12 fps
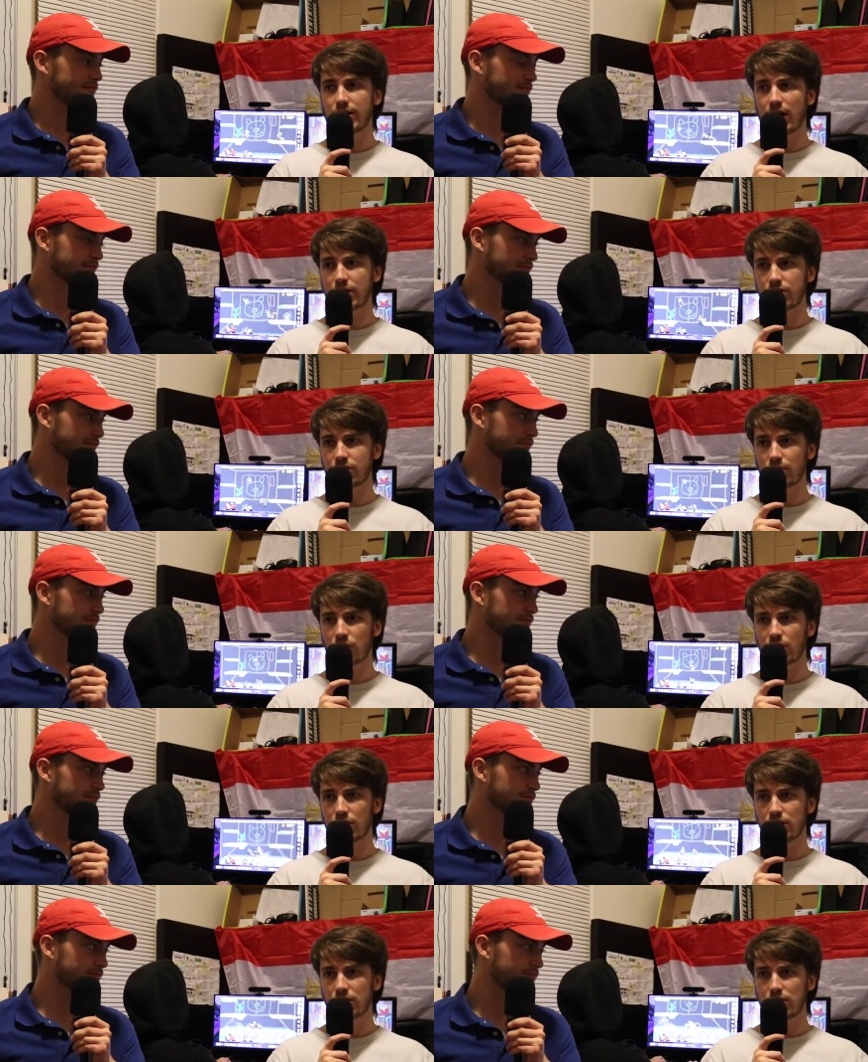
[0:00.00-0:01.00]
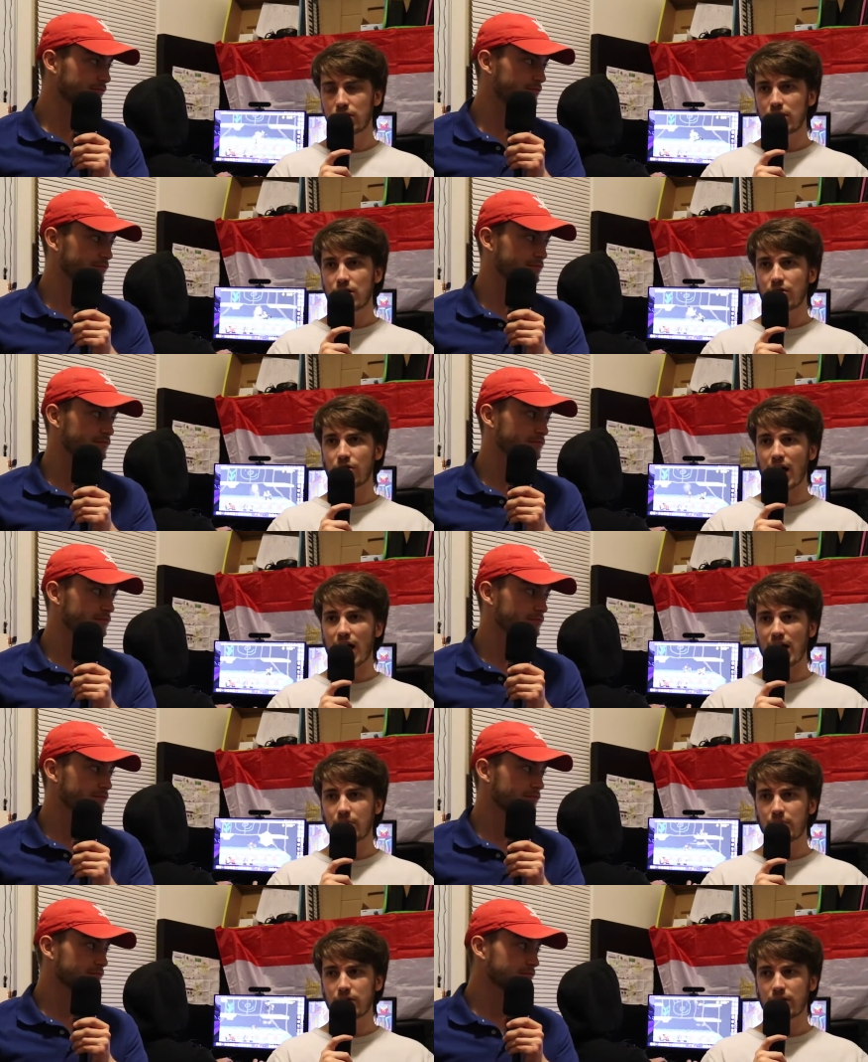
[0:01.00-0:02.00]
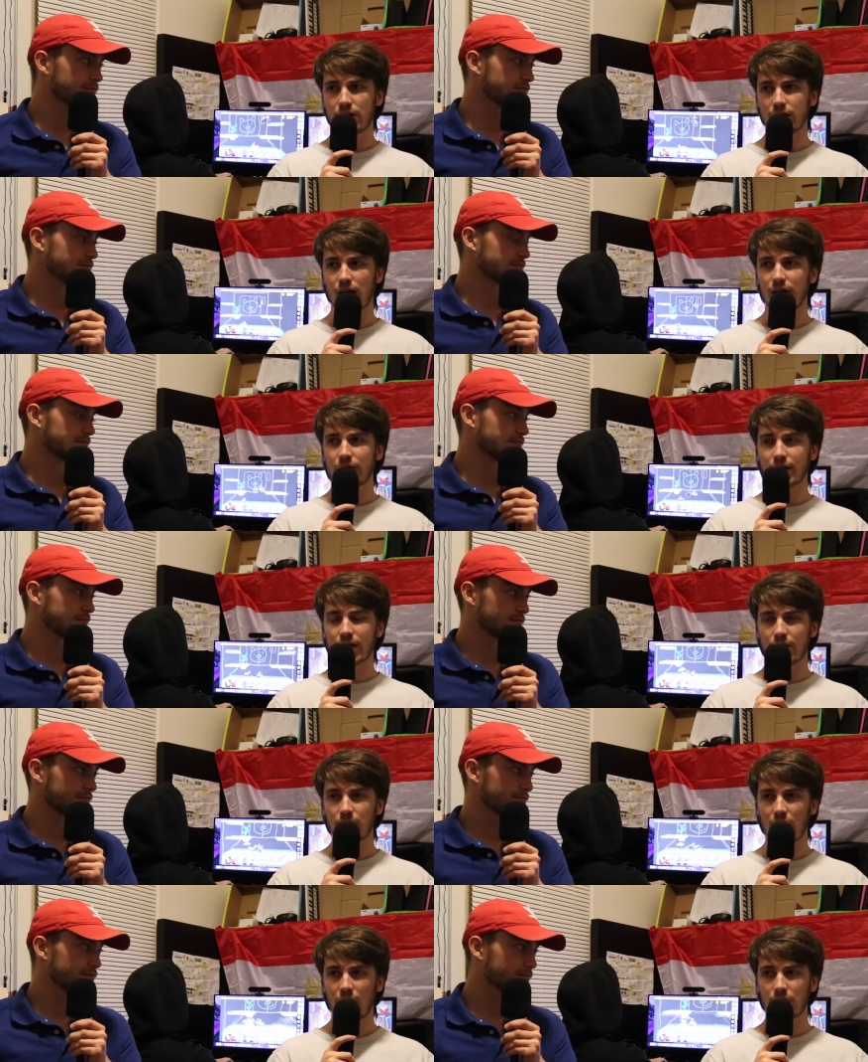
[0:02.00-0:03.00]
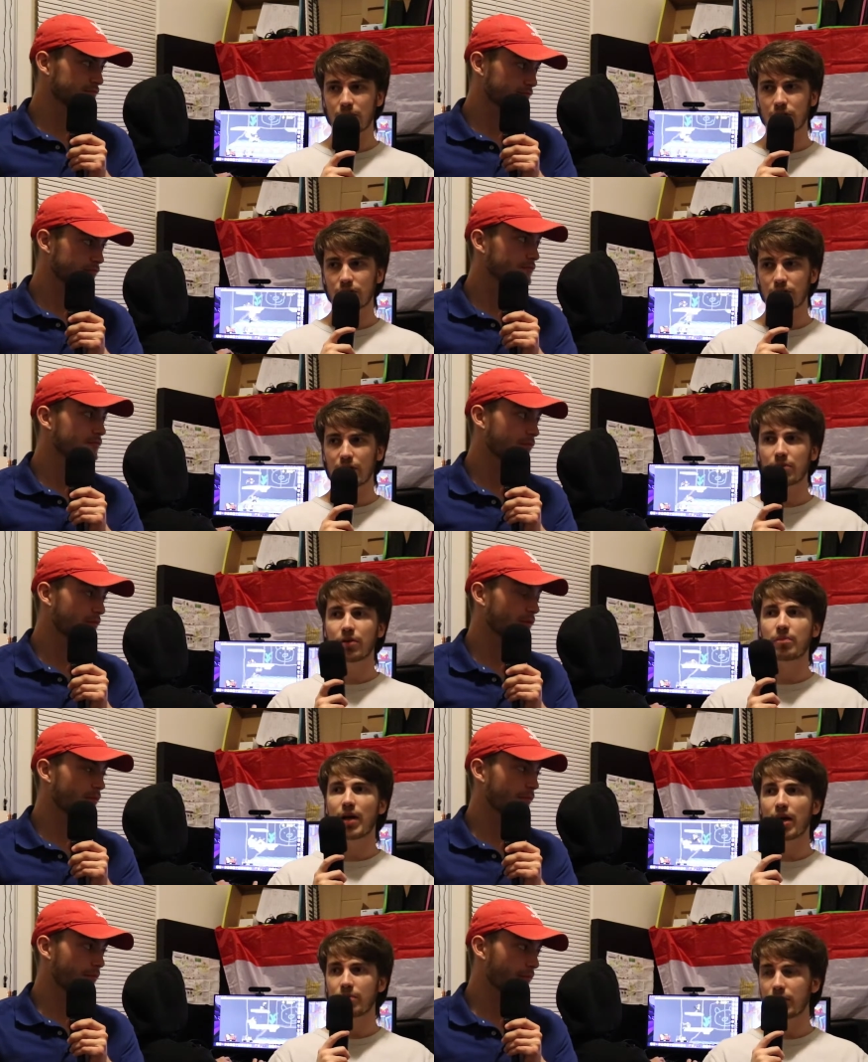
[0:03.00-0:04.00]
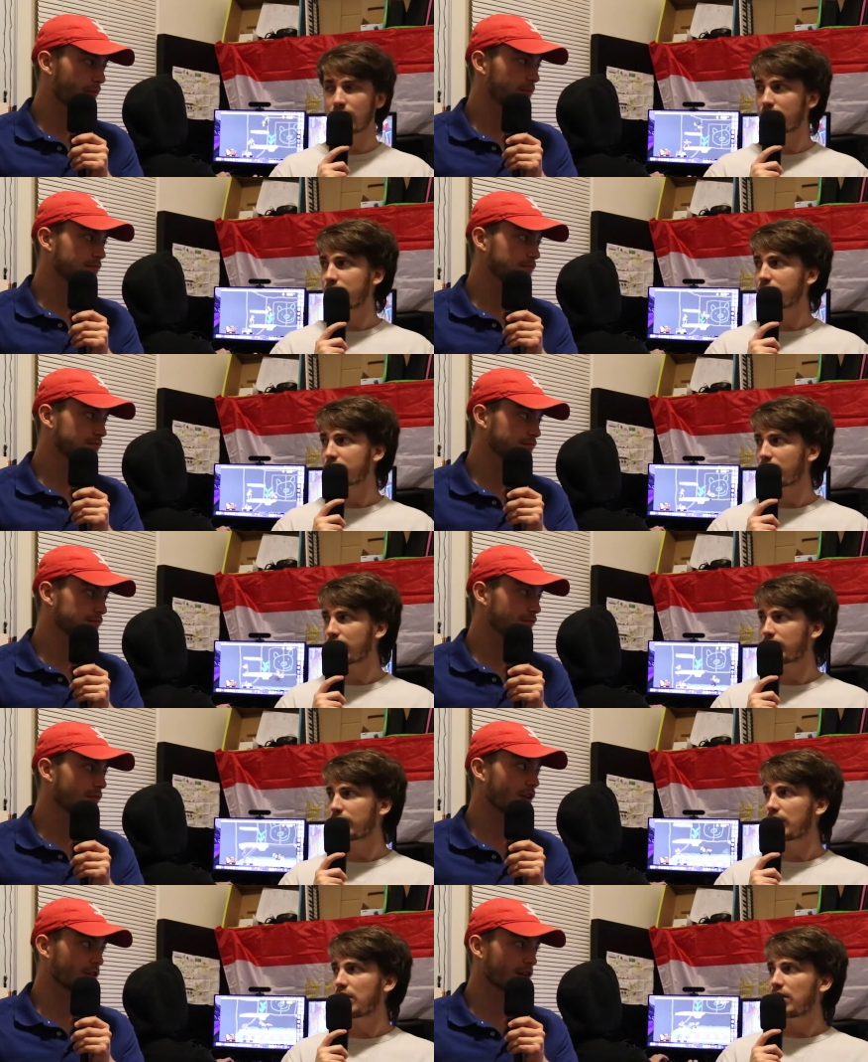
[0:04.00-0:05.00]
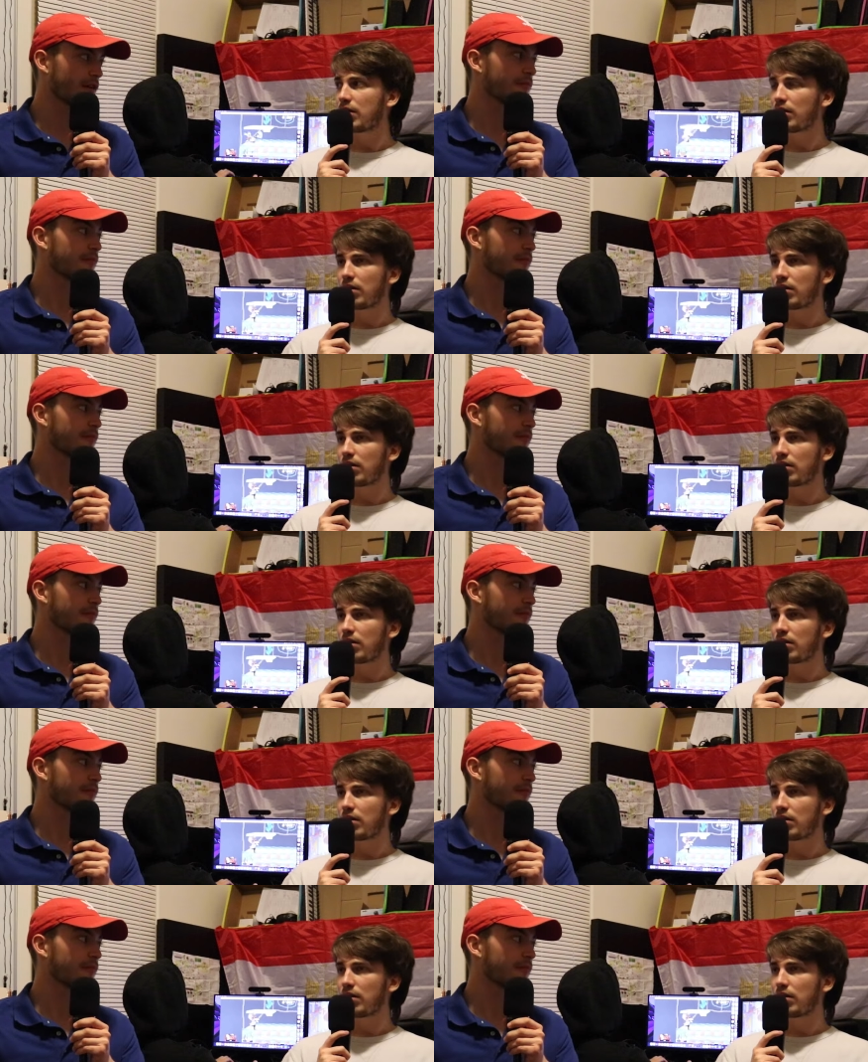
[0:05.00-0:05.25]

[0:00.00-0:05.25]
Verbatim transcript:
Speaker 1: got into more rap and kind of like hip hop too, like with Mac Miller and stuff. Okay.